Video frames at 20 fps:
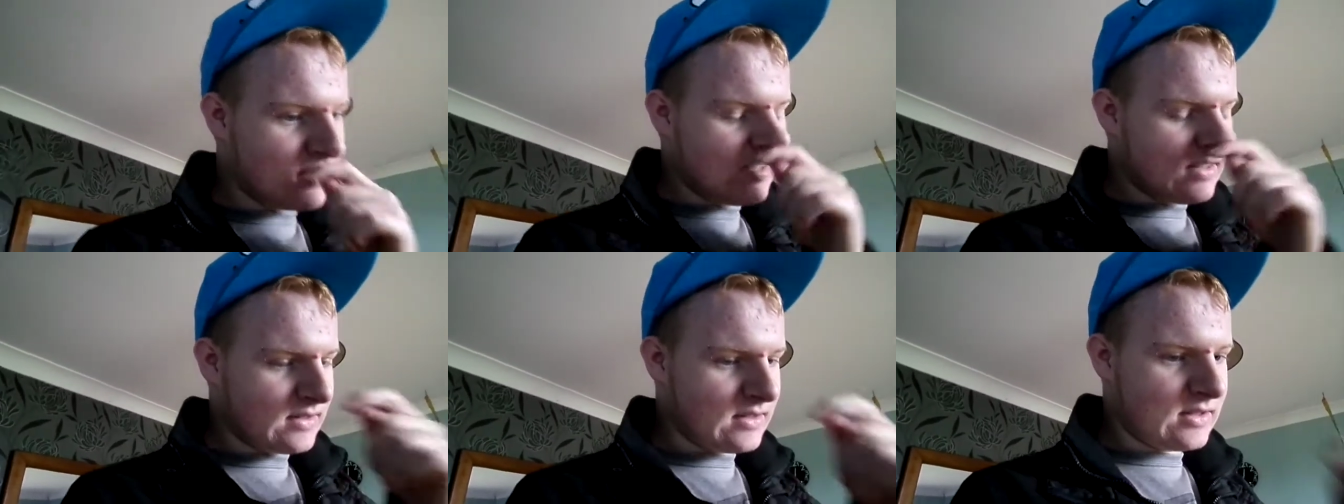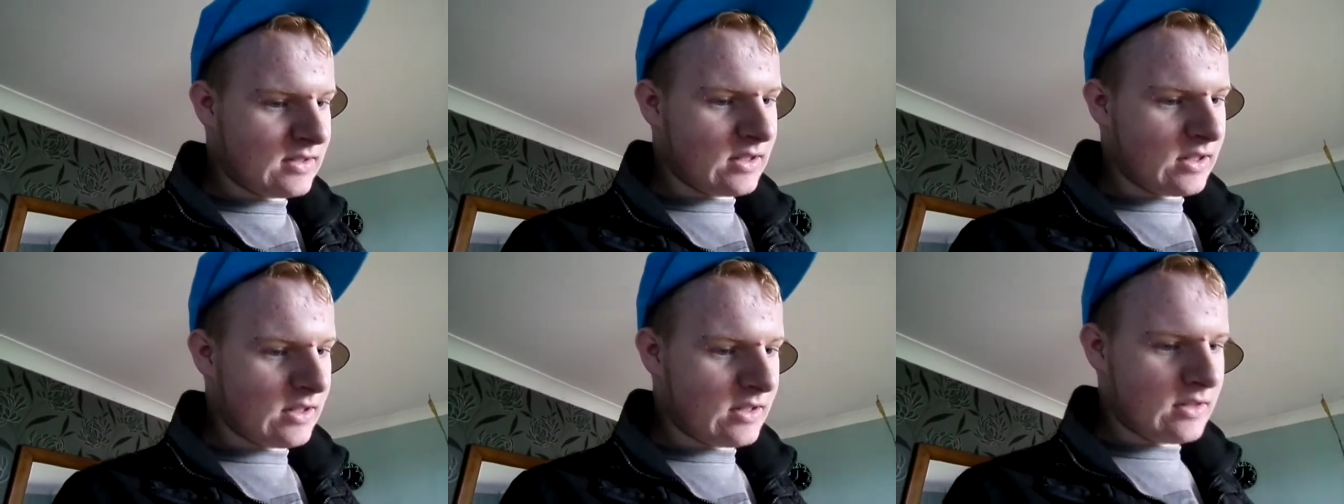
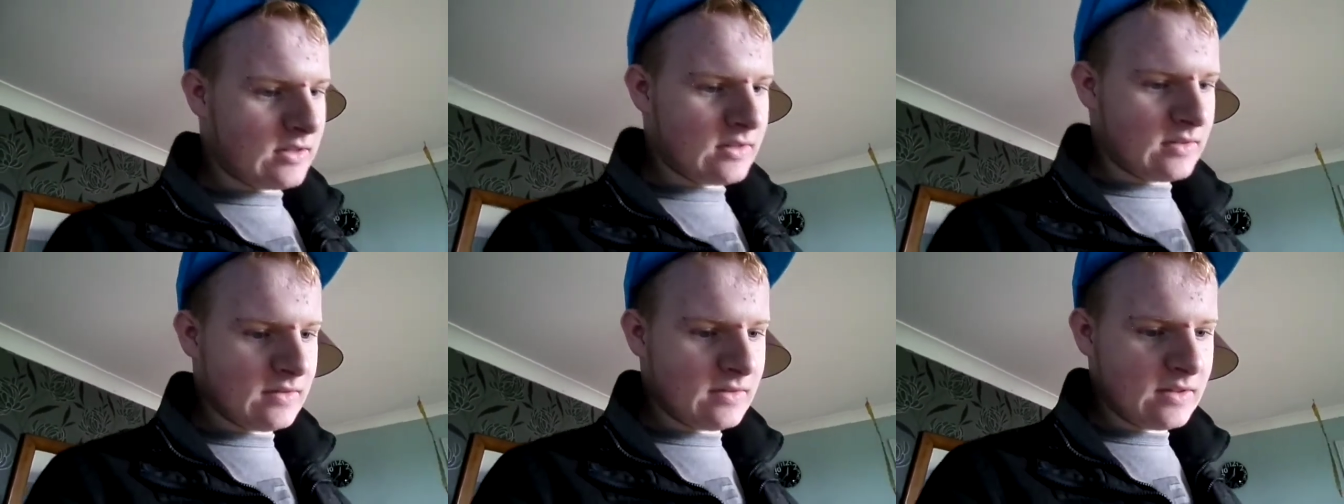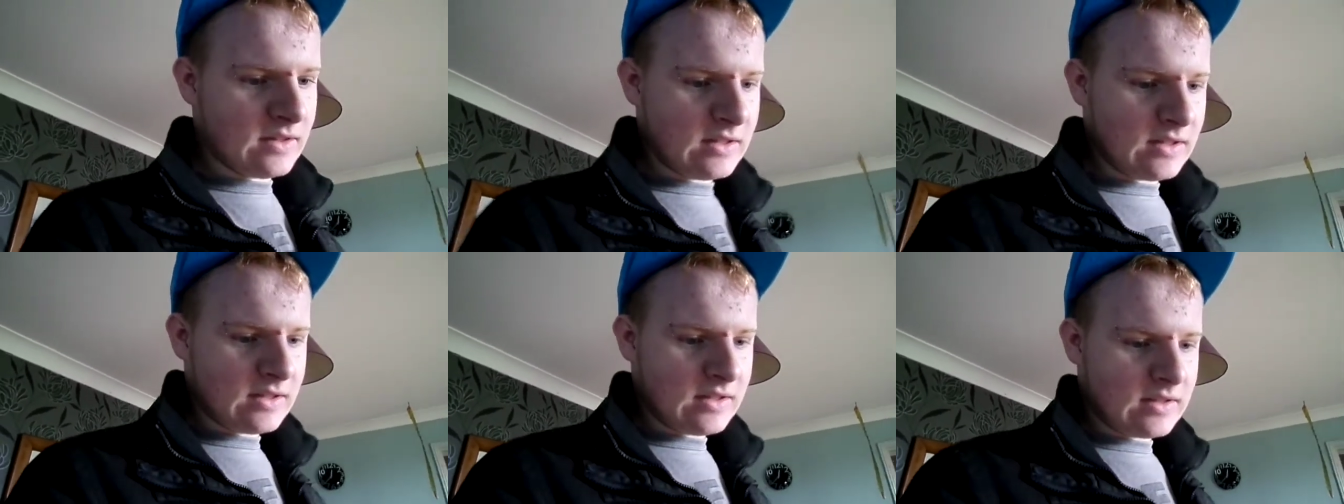so
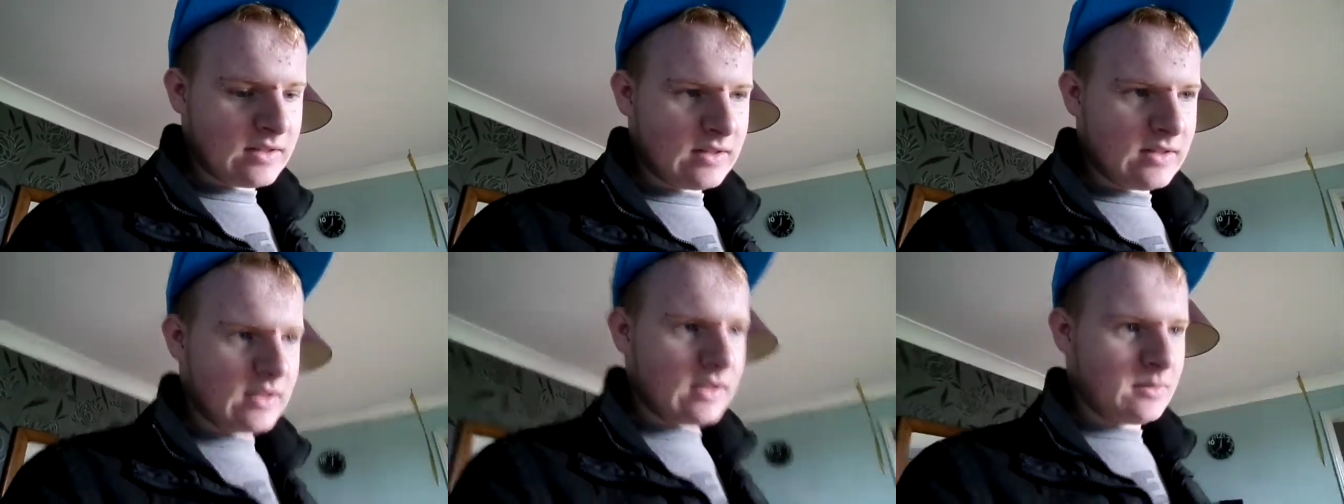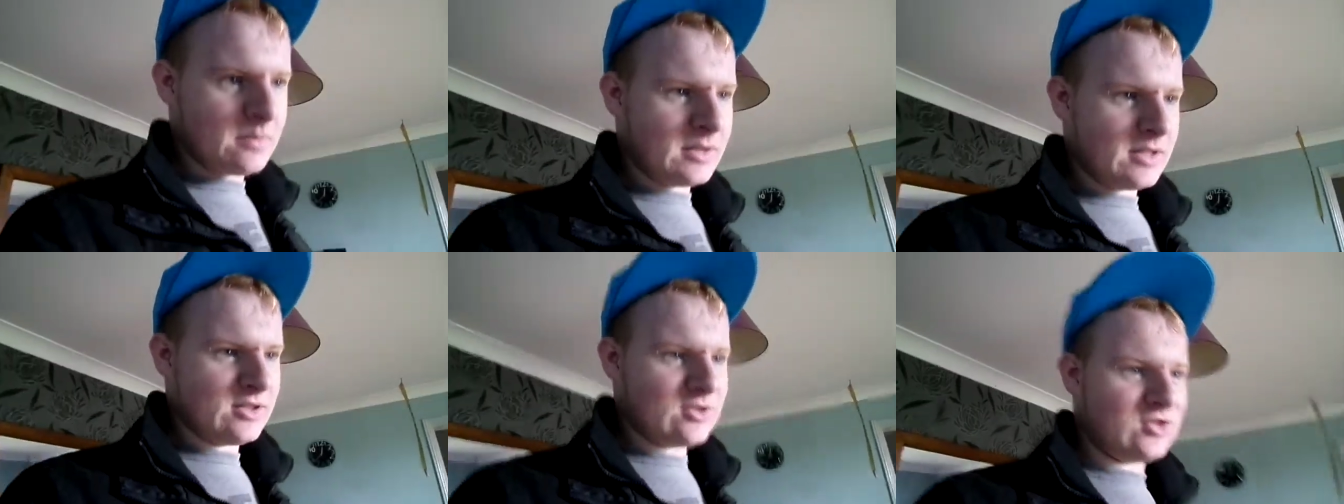that'll
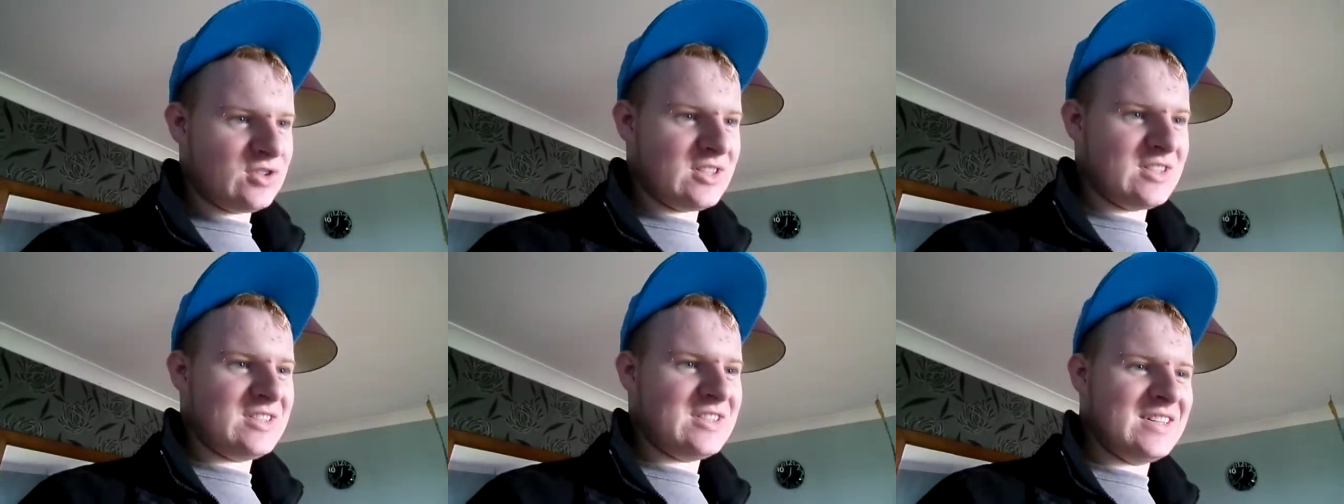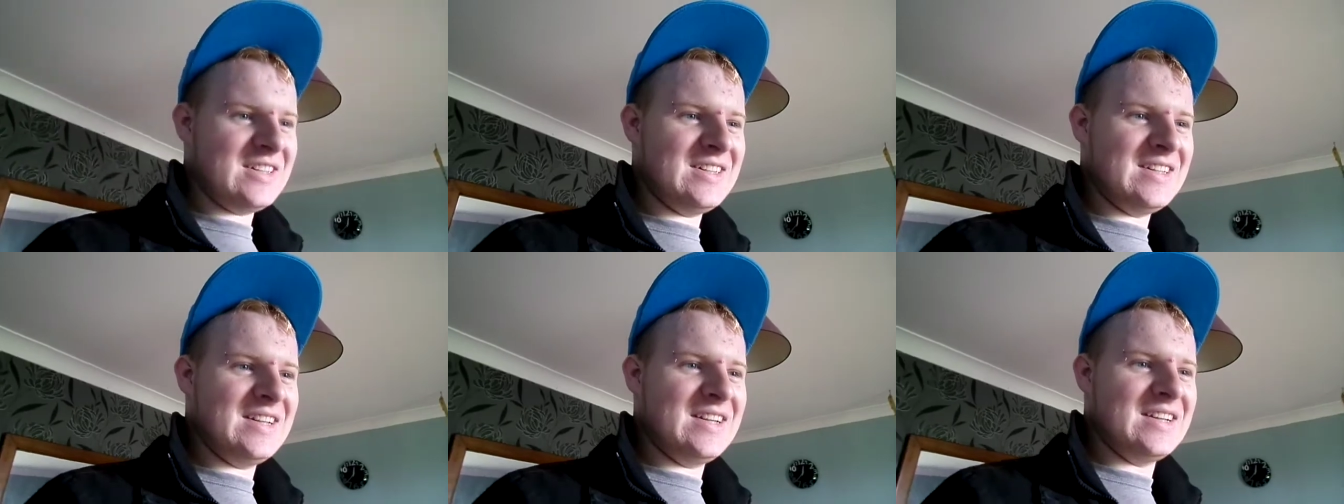be
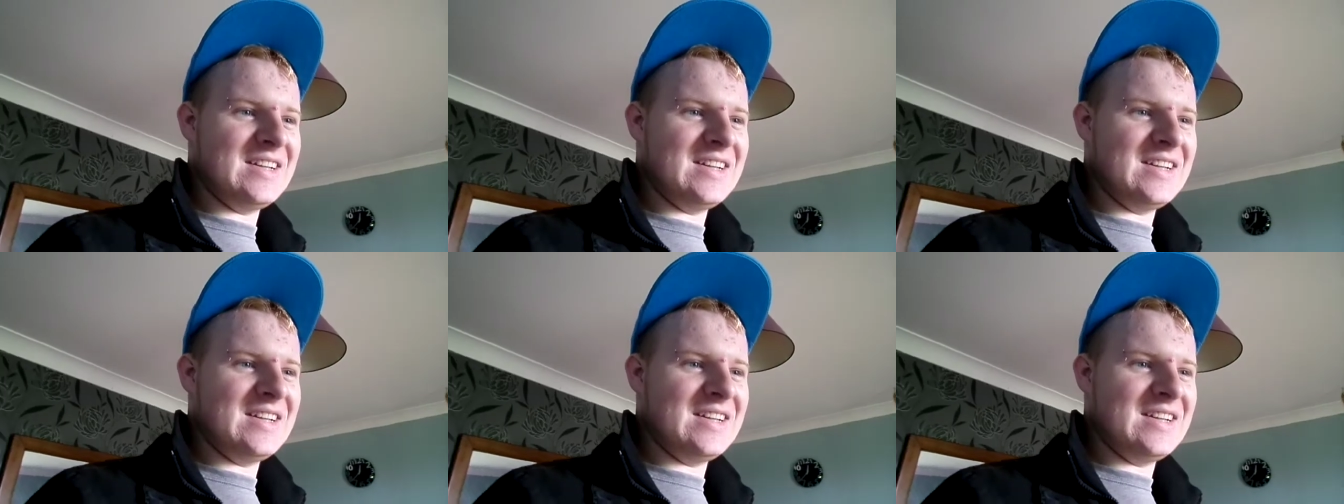interesting